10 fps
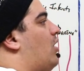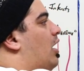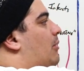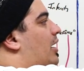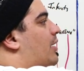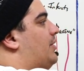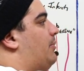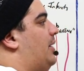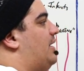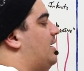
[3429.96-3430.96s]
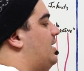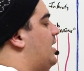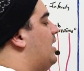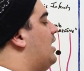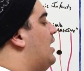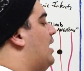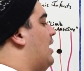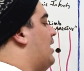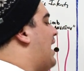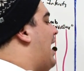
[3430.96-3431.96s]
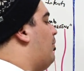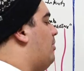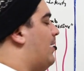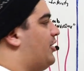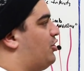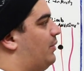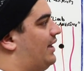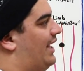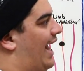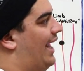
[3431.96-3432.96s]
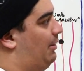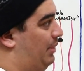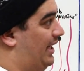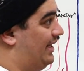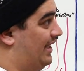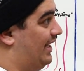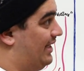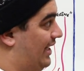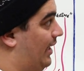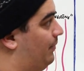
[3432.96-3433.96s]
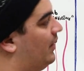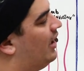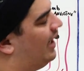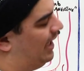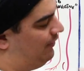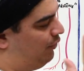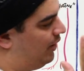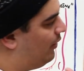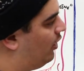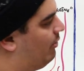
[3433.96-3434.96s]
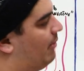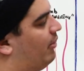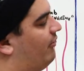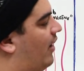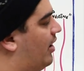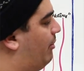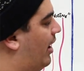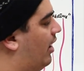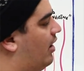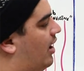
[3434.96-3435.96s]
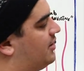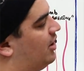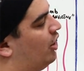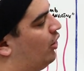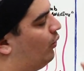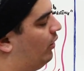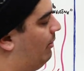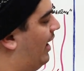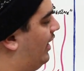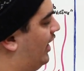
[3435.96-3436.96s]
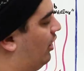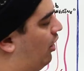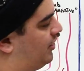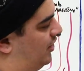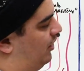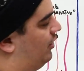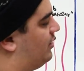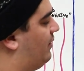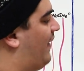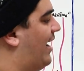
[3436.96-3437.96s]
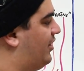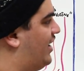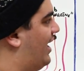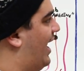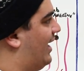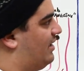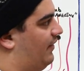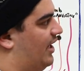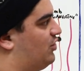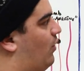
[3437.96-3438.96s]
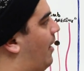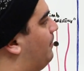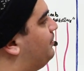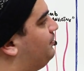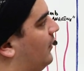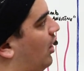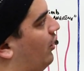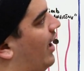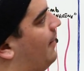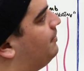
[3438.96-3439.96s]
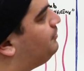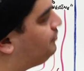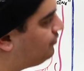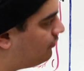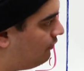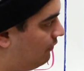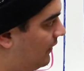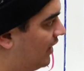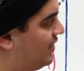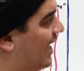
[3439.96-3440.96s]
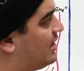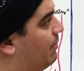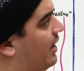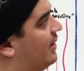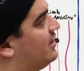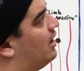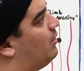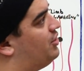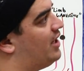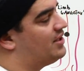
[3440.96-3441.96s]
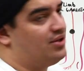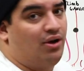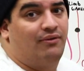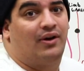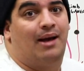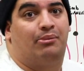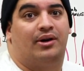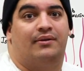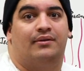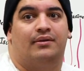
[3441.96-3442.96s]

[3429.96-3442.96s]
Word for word: we're talking about here with the PTT, that we measure with the APTT. And if you really want to remember fondaparinux, we mainly can also use factor 10A activity as well. Okay? So that's the big things that I want you guys to know for heparin.